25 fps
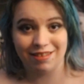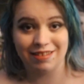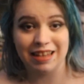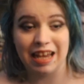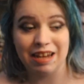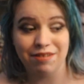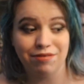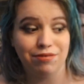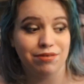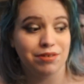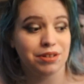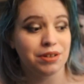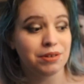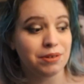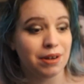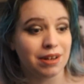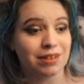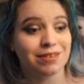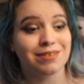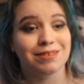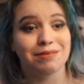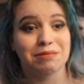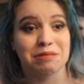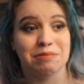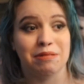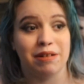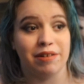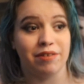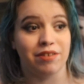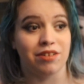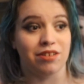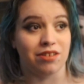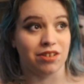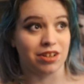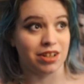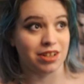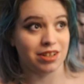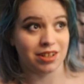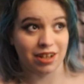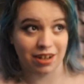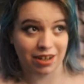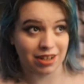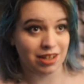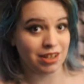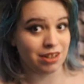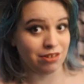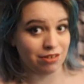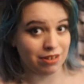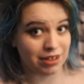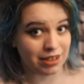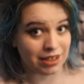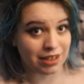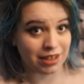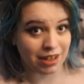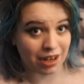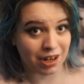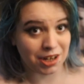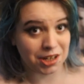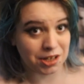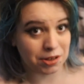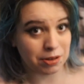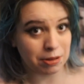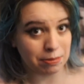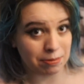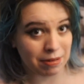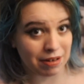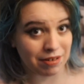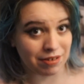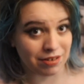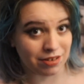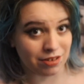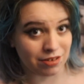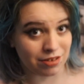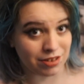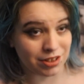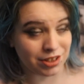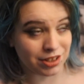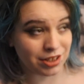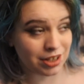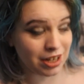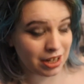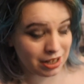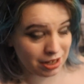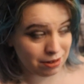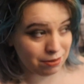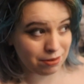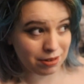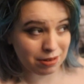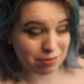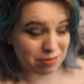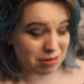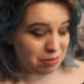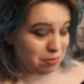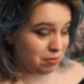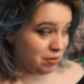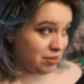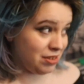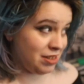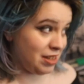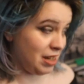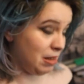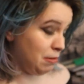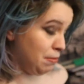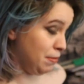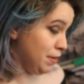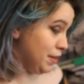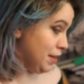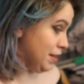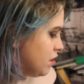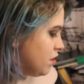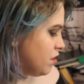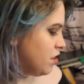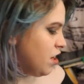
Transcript: To everyone who has called me paranoid, I agree. I know I'm paranoid. I don't need people to tell me that.